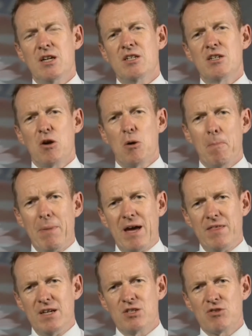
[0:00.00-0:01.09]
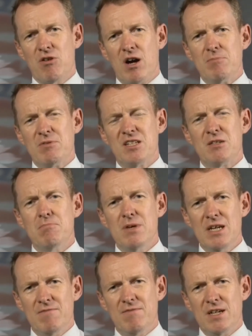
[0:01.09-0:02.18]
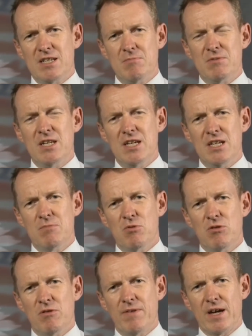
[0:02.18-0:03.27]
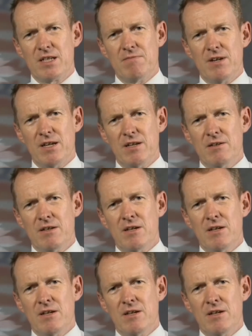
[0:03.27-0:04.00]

to combat these crimes and to meet victims' needs more effectively.